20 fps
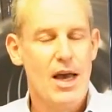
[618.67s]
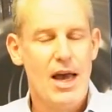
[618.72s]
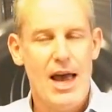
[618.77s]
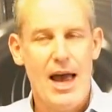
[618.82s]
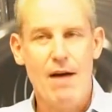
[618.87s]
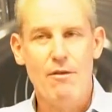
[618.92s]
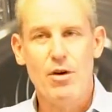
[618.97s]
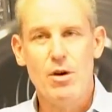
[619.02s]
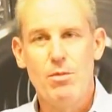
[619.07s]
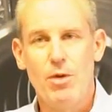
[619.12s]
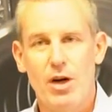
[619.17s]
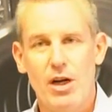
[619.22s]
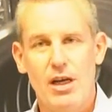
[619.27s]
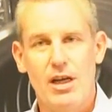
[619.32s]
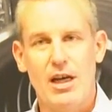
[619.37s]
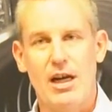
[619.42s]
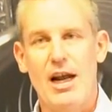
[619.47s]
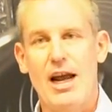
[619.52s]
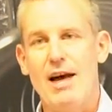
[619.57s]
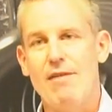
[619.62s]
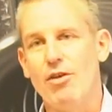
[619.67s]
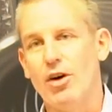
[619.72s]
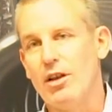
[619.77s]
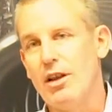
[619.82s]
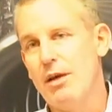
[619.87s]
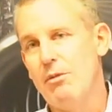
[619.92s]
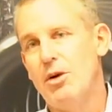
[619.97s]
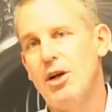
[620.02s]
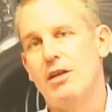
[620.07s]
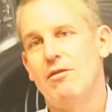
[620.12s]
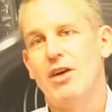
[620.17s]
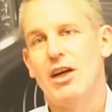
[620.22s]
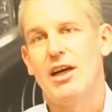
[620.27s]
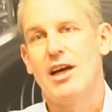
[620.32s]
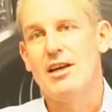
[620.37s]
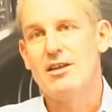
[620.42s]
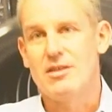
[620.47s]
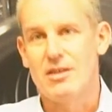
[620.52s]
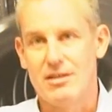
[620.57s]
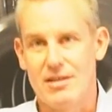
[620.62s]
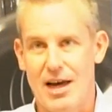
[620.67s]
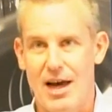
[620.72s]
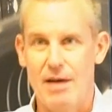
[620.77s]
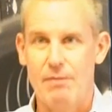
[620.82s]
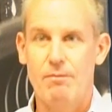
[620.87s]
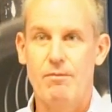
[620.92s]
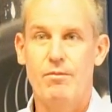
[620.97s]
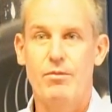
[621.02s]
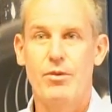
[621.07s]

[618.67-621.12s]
Everybody can have unlimited vacation time.